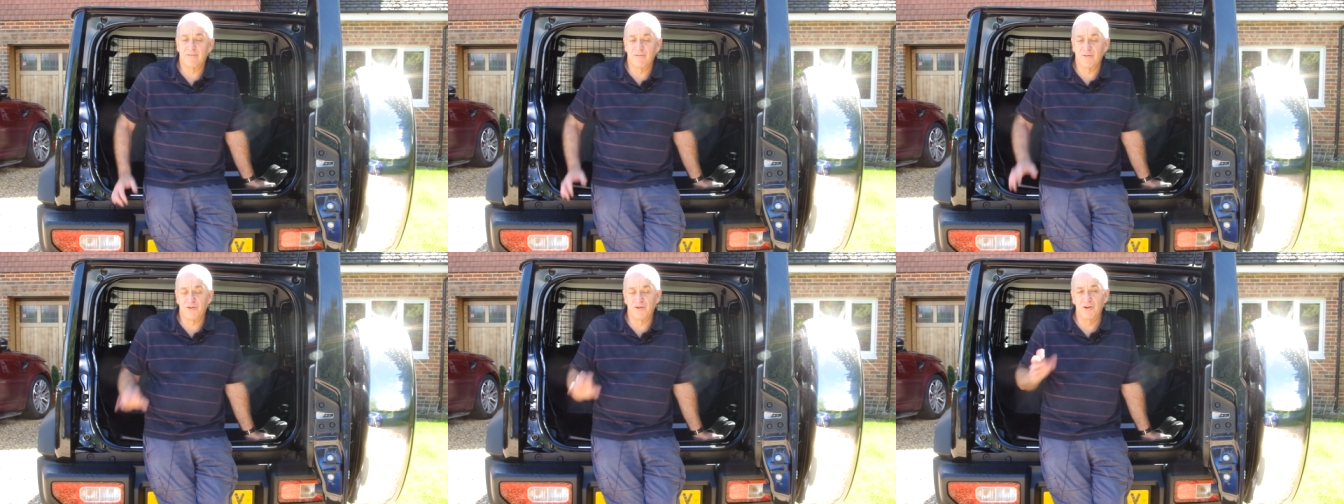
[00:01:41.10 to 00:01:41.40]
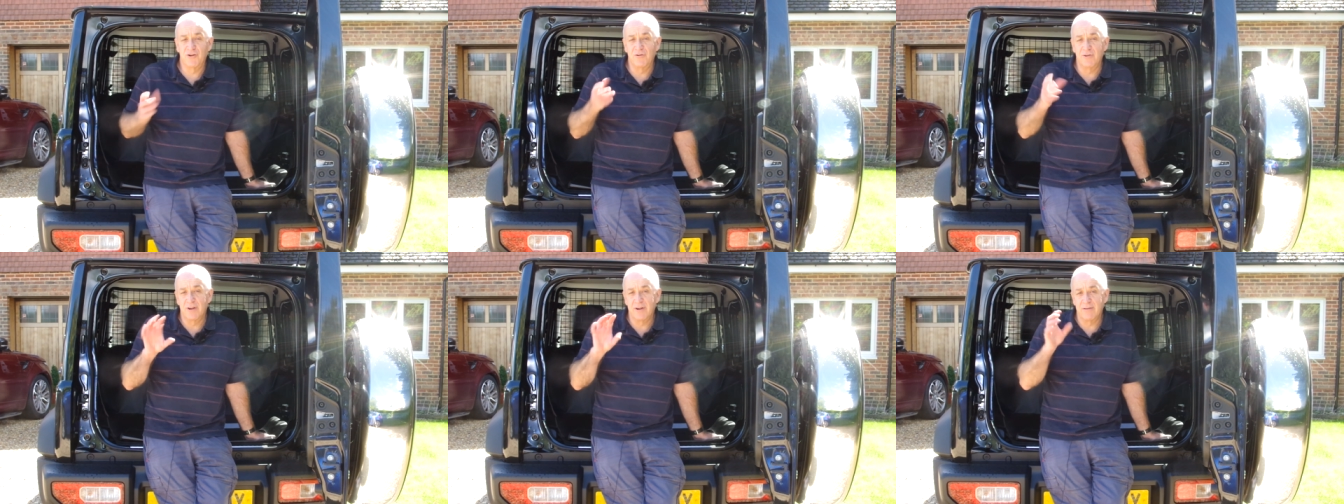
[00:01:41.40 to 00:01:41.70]

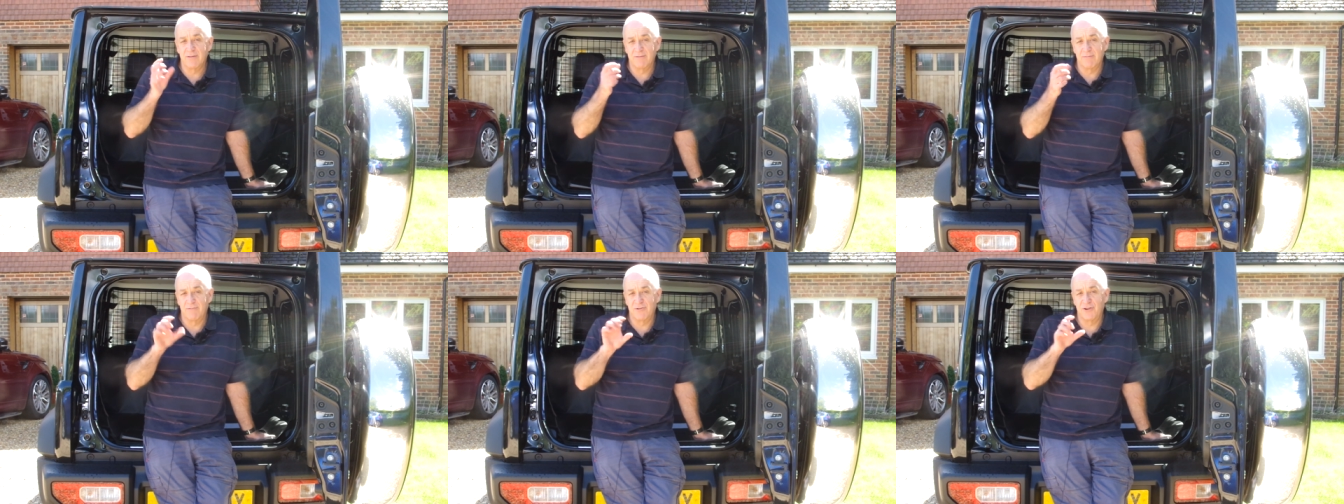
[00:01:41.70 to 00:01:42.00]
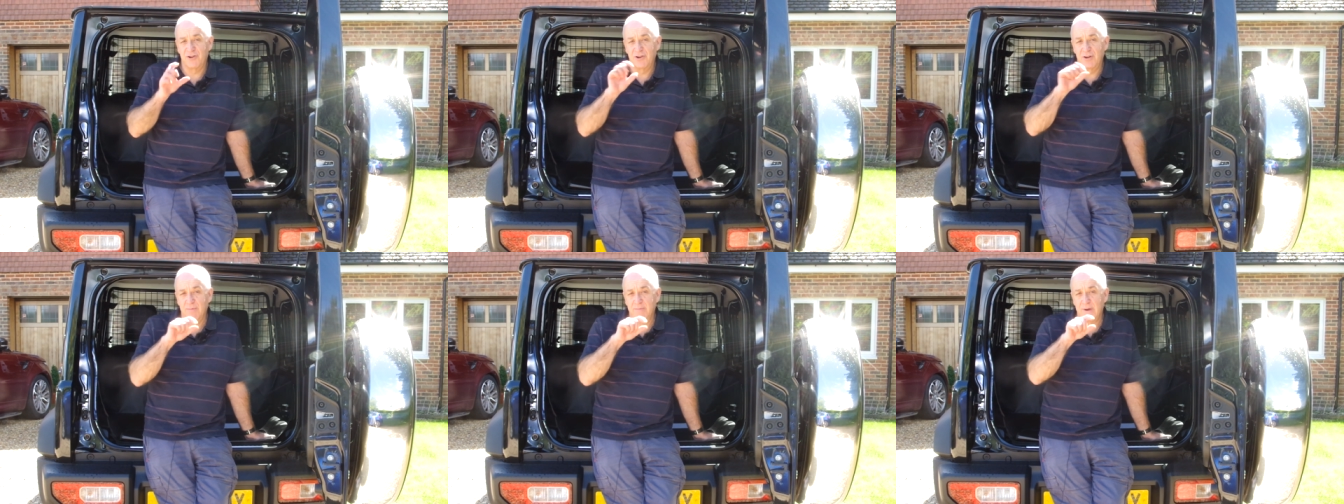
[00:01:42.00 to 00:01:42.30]
tuner, the
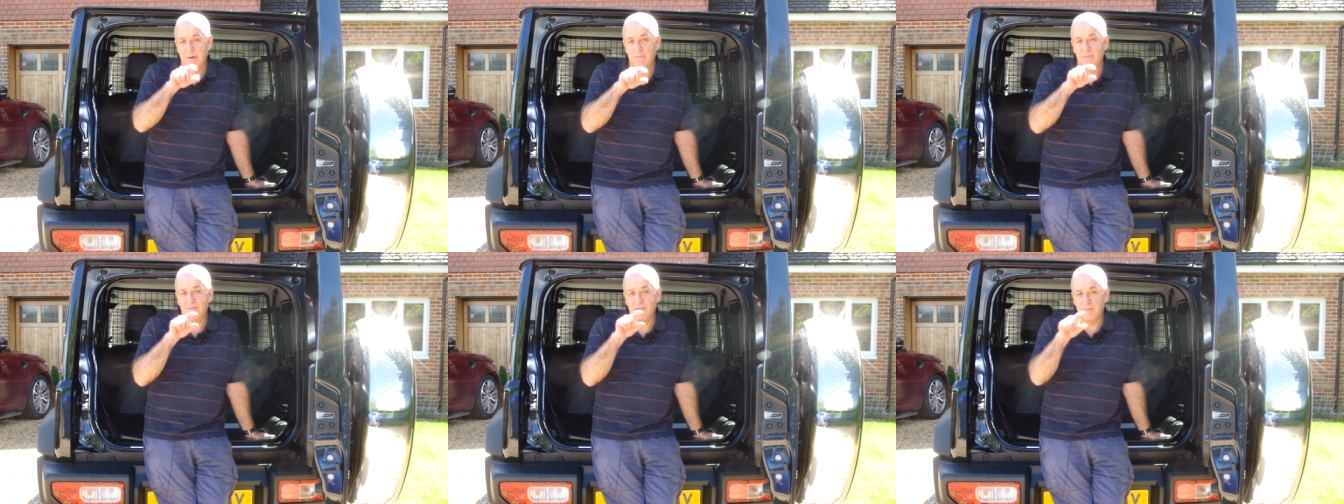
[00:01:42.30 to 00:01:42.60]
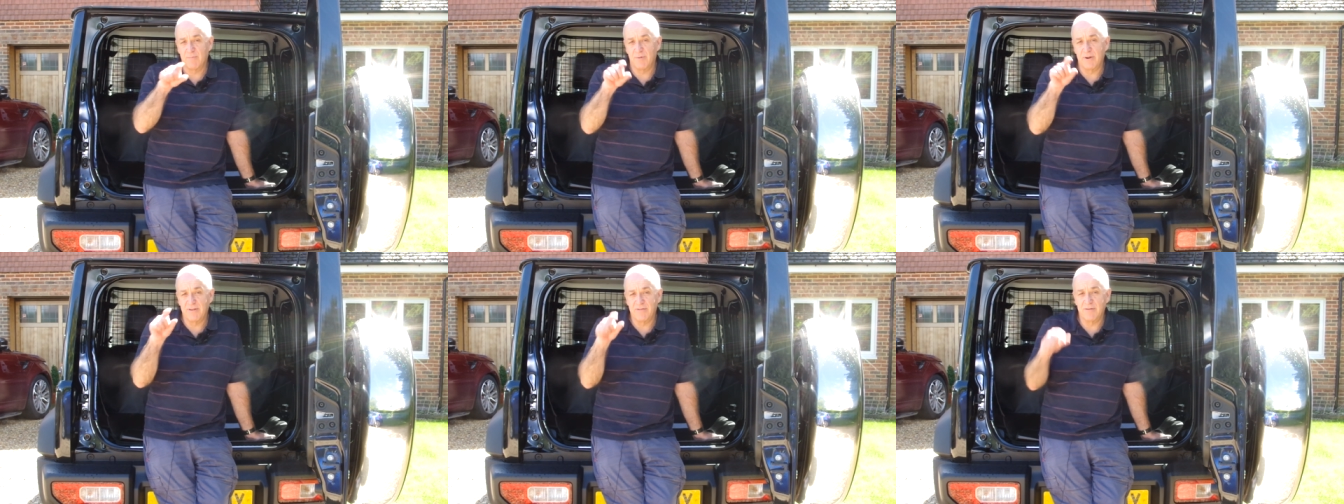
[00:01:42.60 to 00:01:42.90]
tuner memories
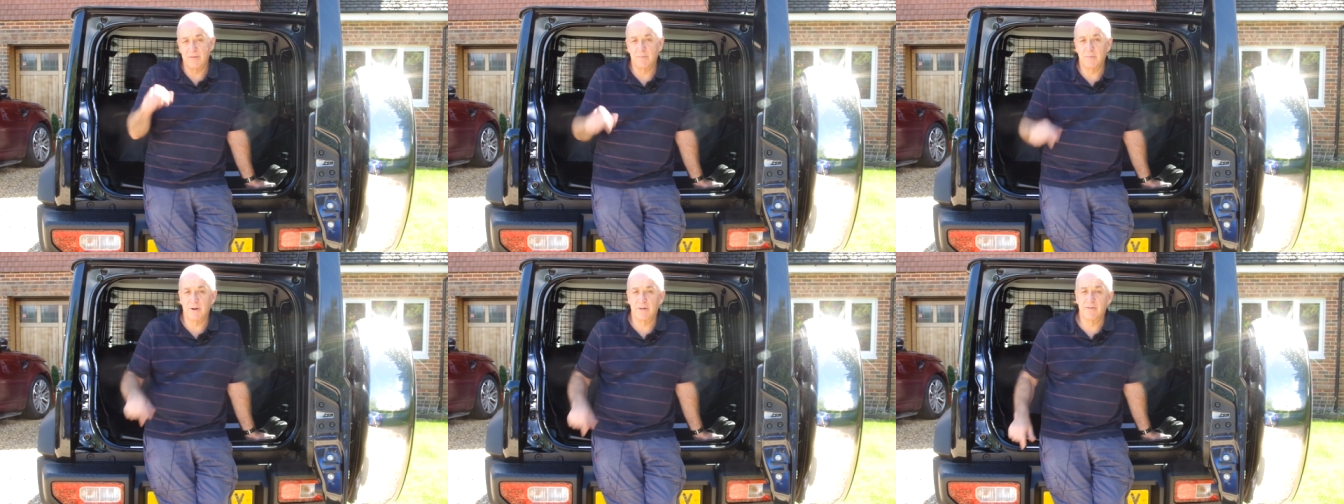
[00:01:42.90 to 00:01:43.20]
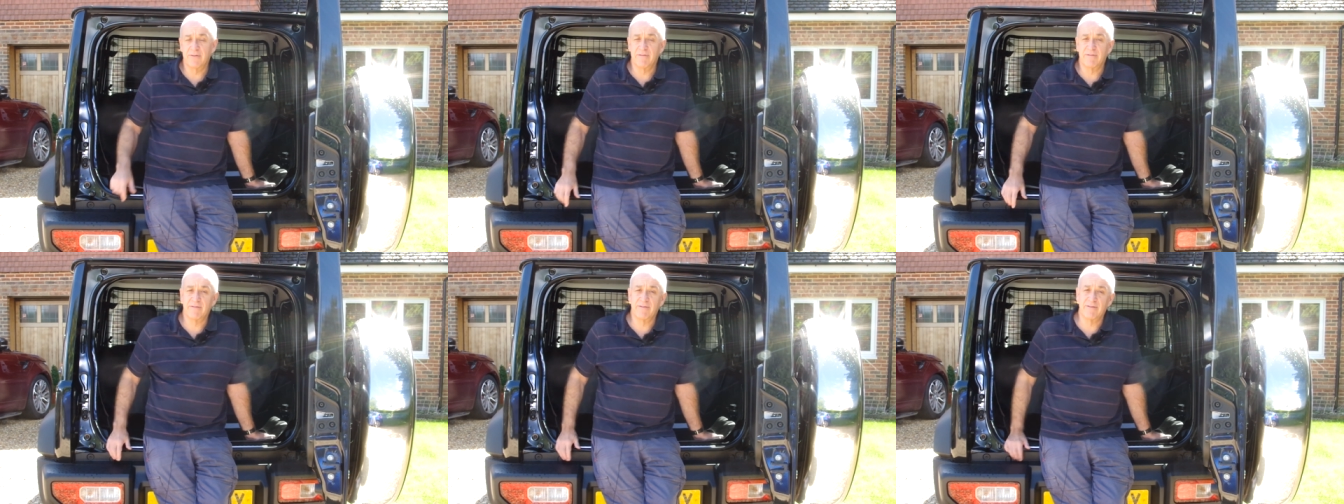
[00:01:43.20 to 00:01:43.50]
to press the
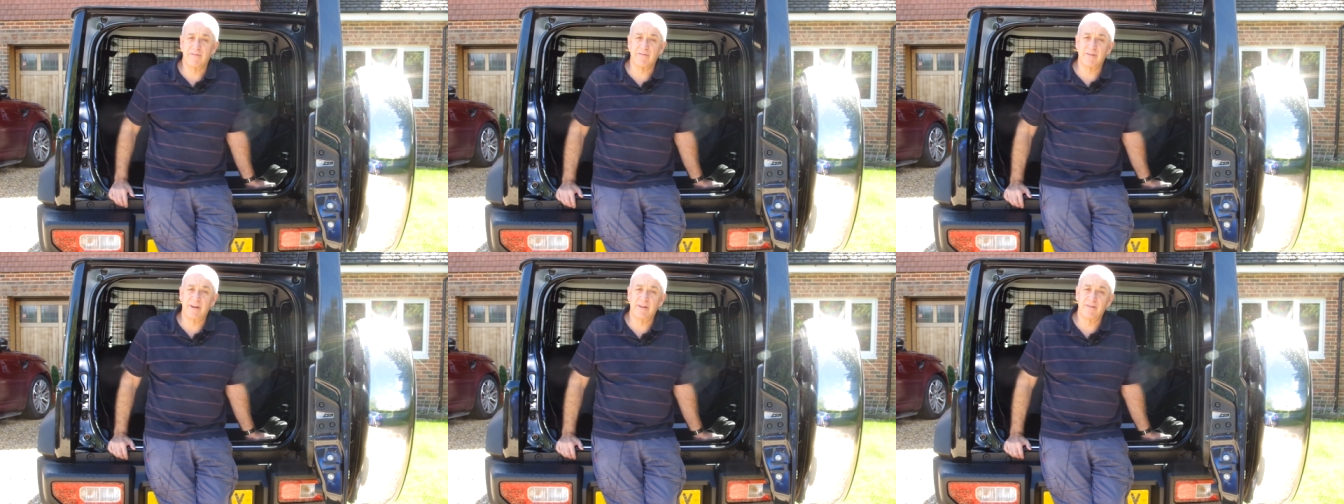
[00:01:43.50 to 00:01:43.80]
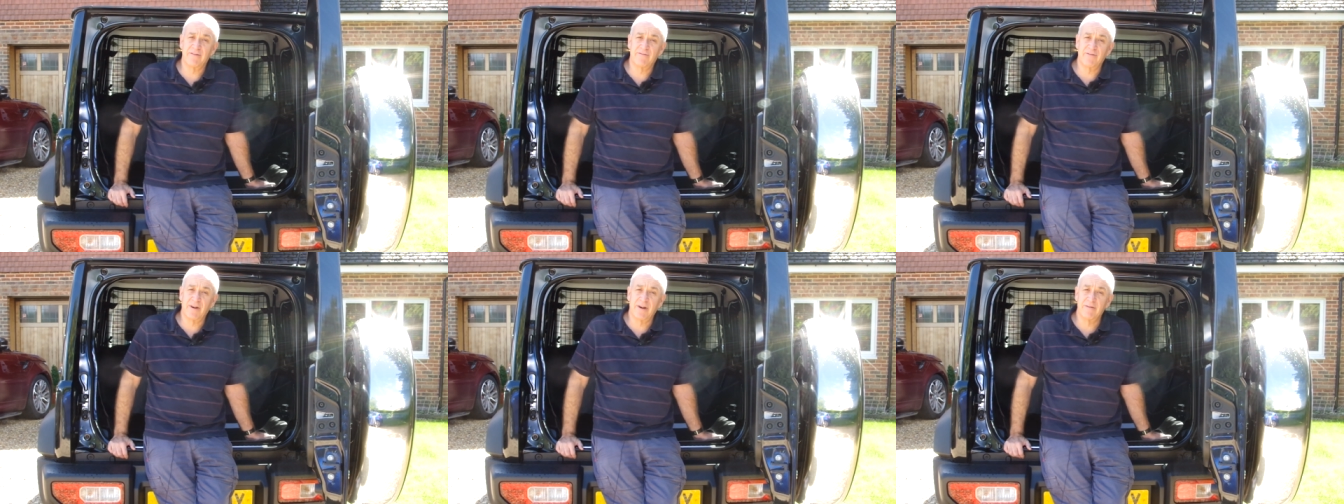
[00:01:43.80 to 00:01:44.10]
buttons to
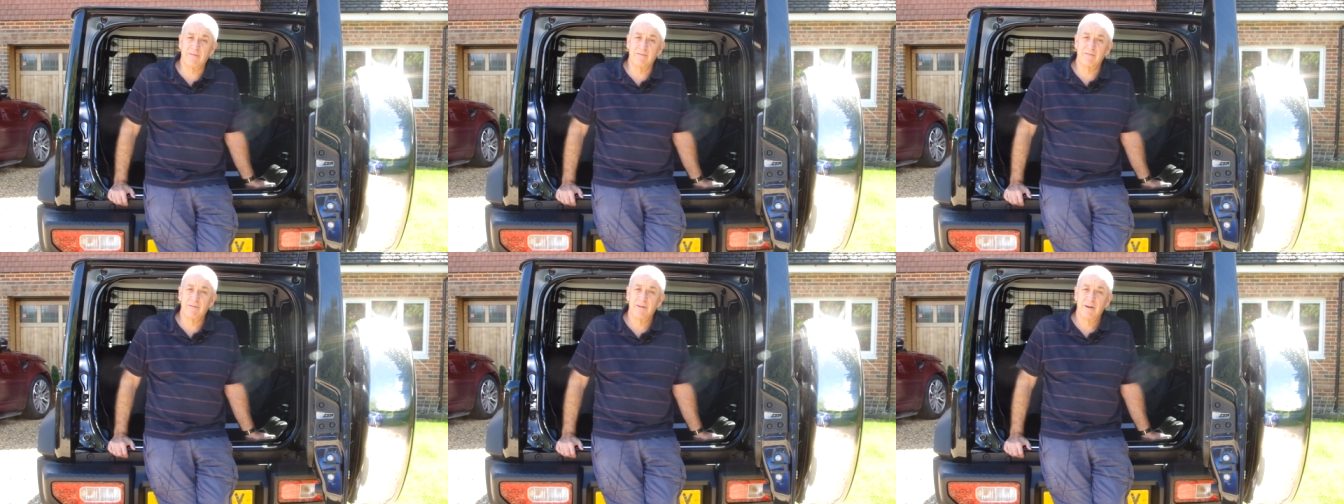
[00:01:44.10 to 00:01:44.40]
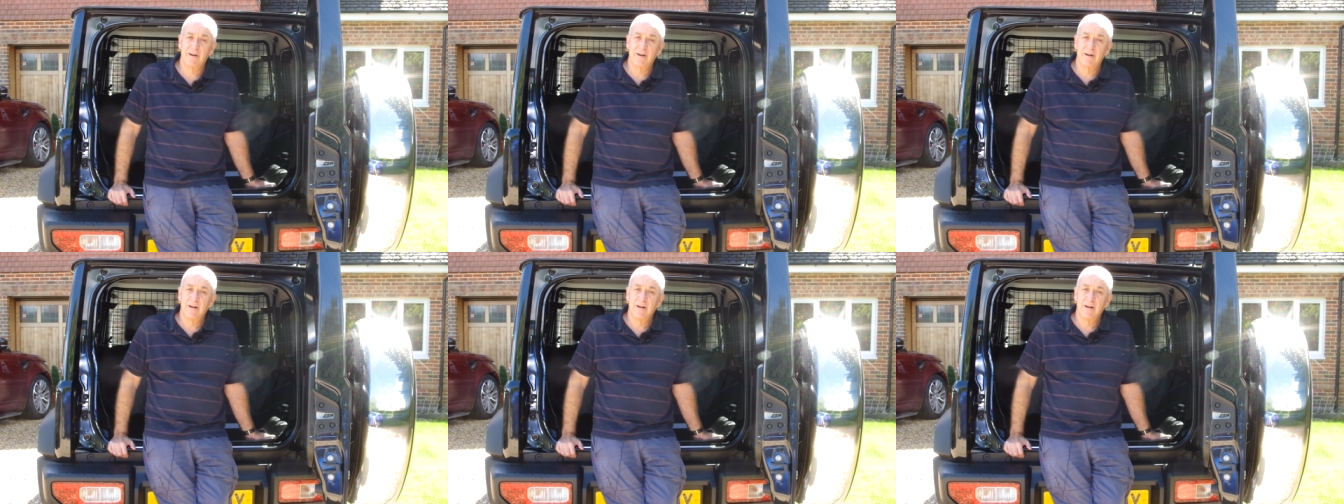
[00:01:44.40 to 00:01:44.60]
select the channels,